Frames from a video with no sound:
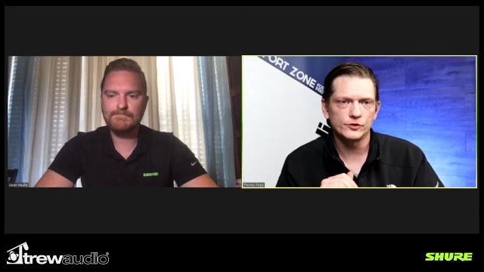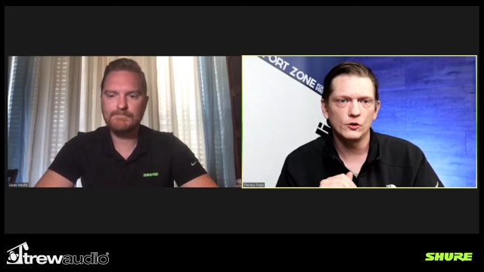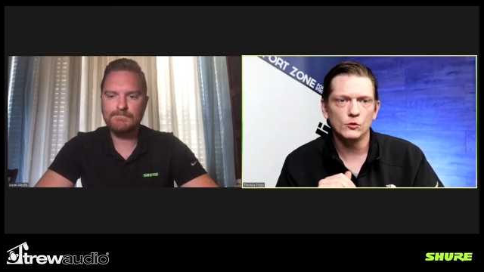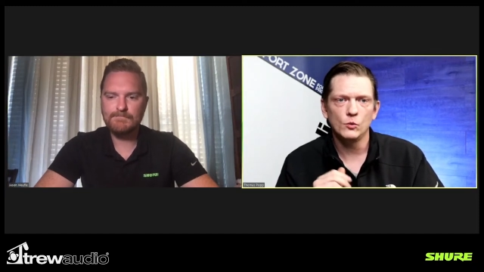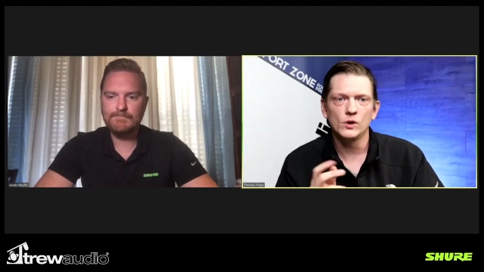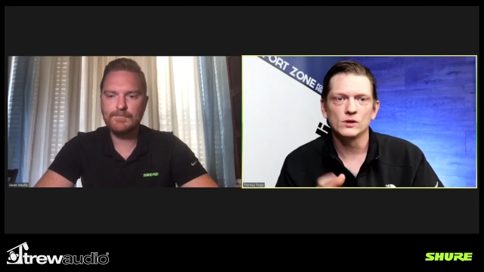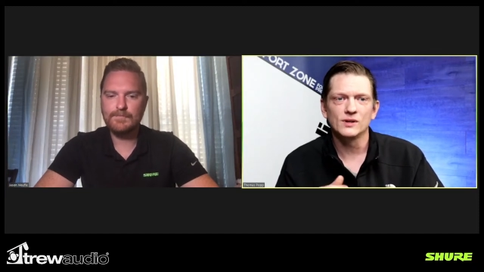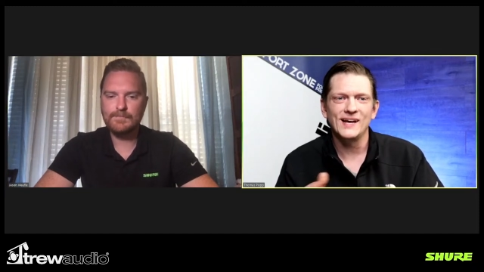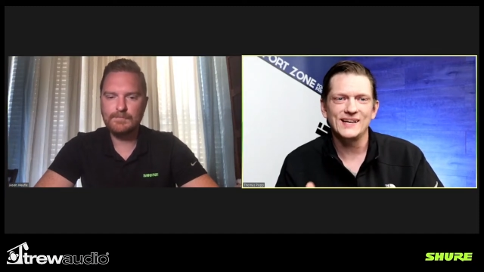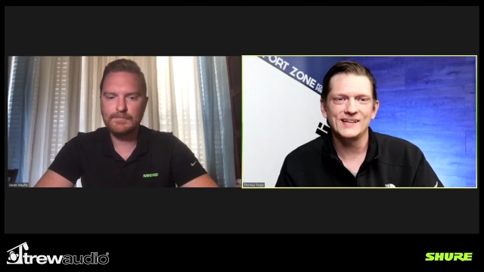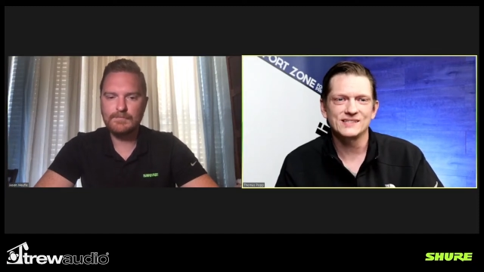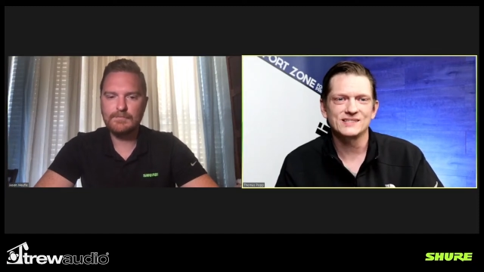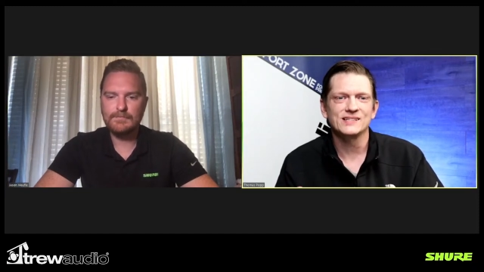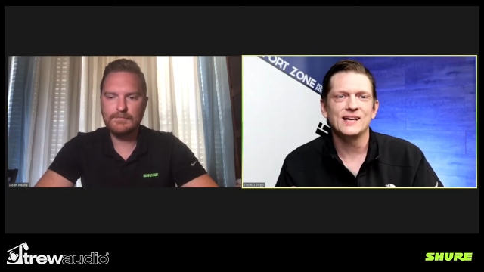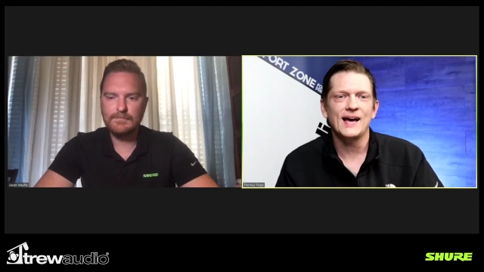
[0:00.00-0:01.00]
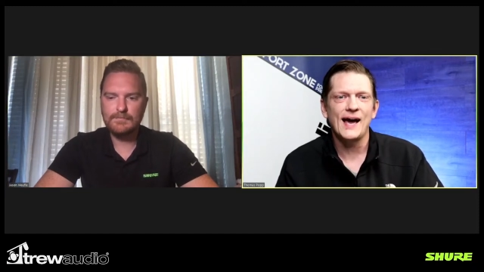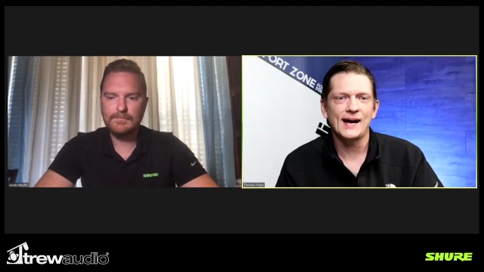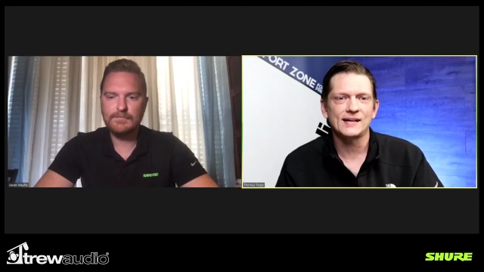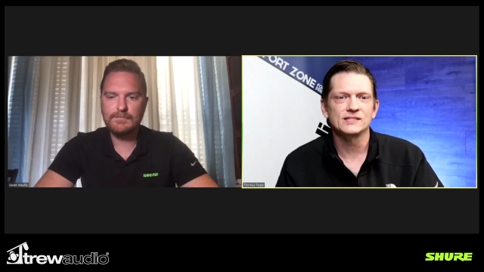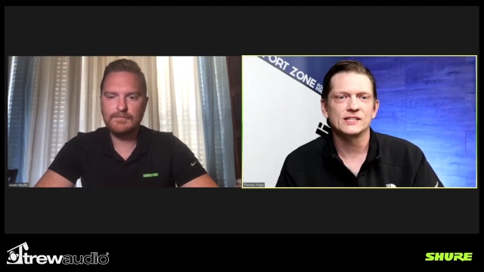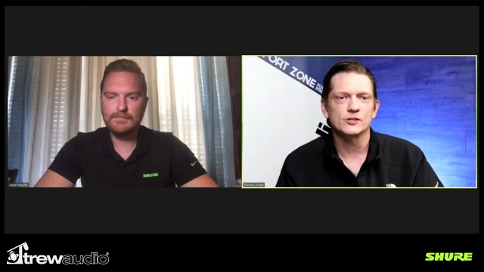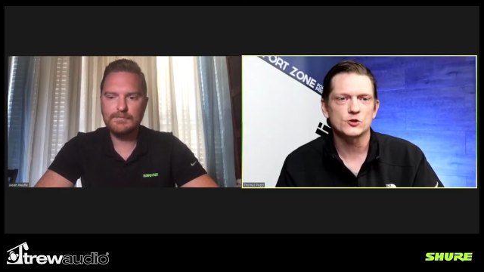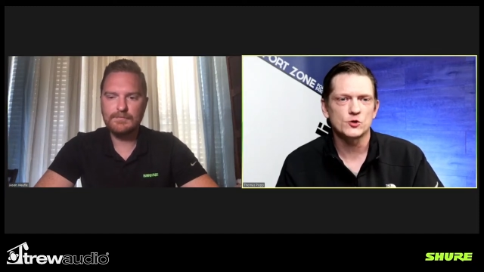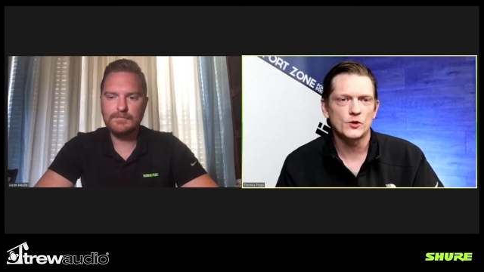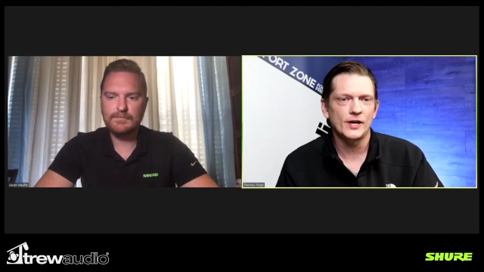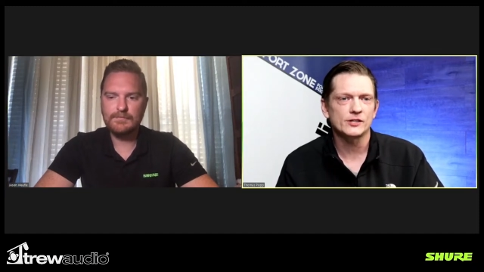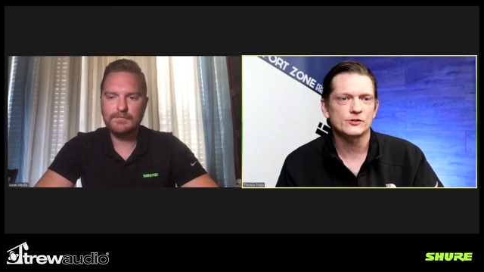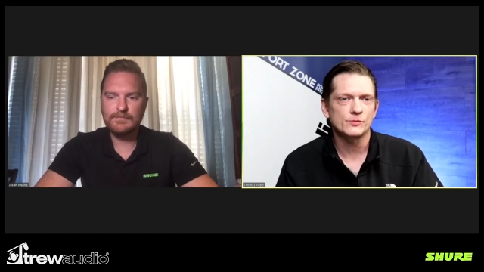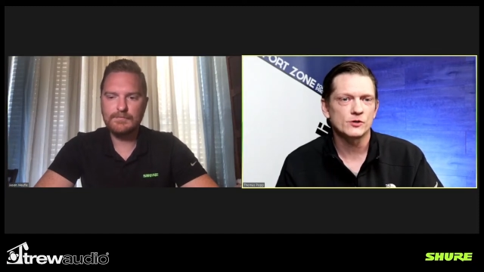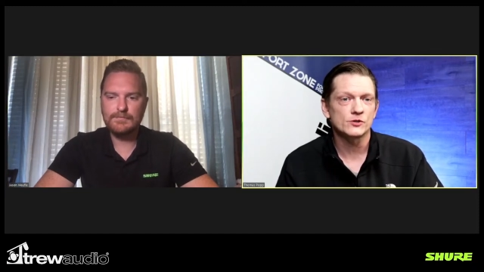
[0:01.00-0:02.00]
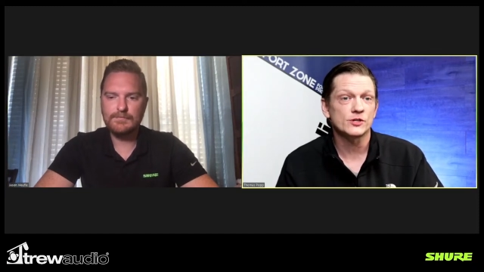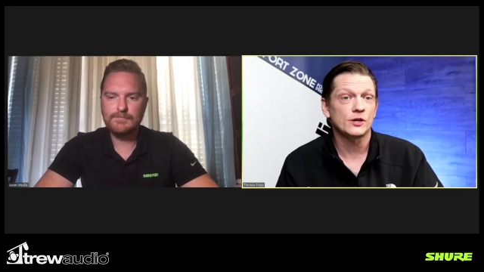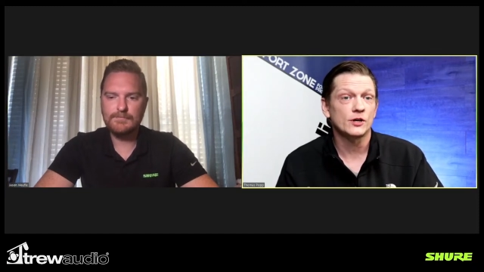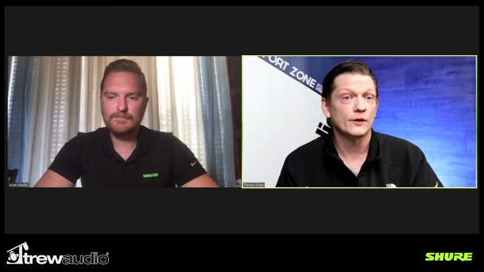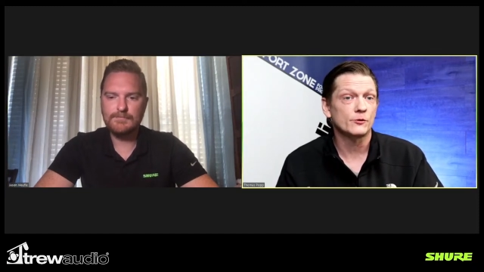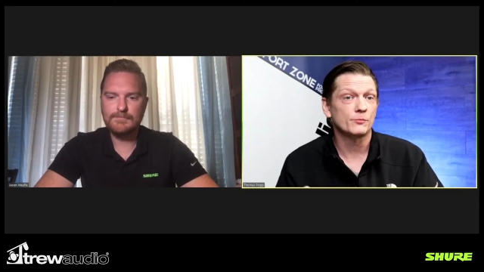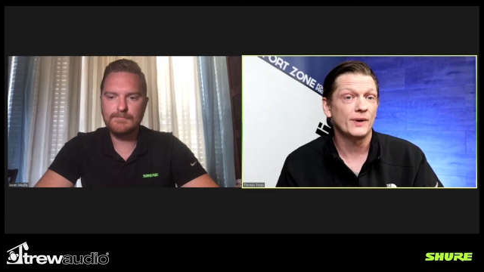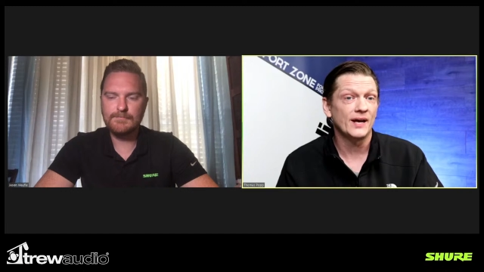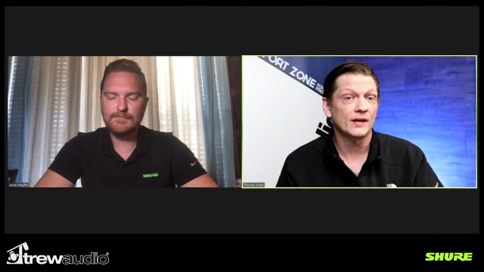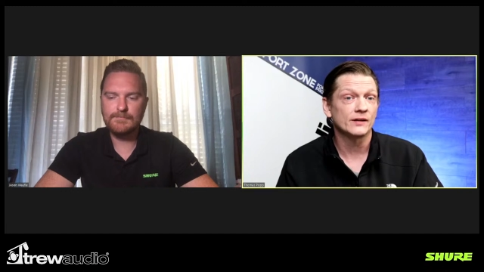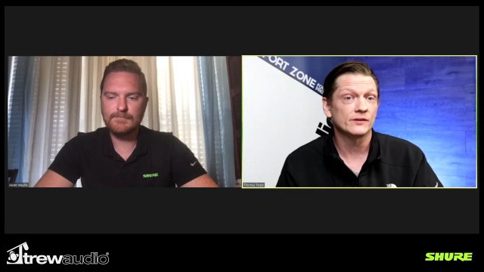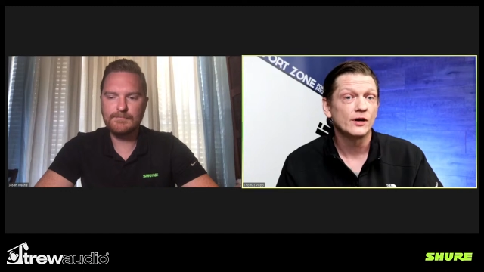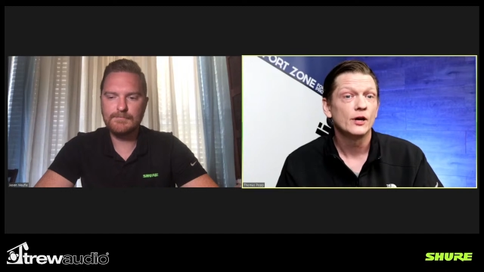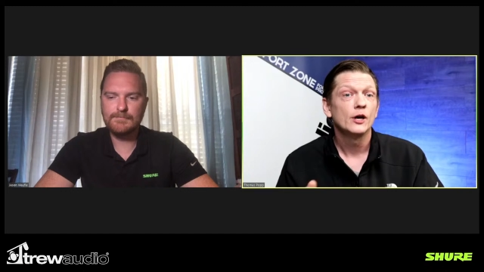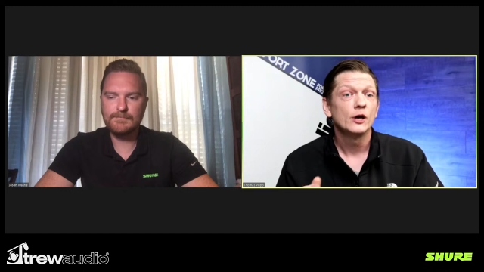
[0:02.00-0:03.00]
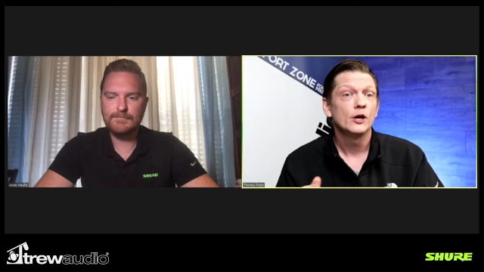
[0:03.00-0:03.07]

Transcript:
Speaker 1: will legacy Axient transmitters and other bands be